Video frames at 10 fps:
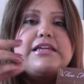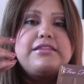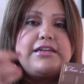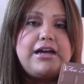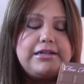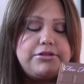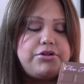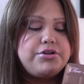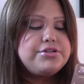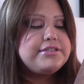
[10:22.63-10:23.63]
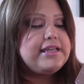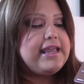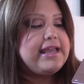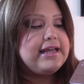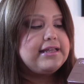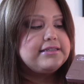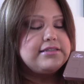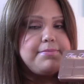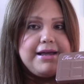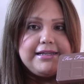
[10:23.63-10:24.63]
the colors and
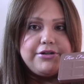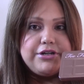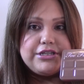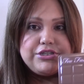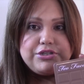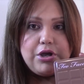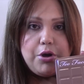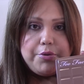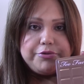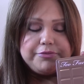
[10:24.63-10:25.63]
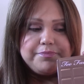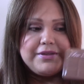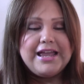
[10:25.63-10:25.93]
the palette on its own.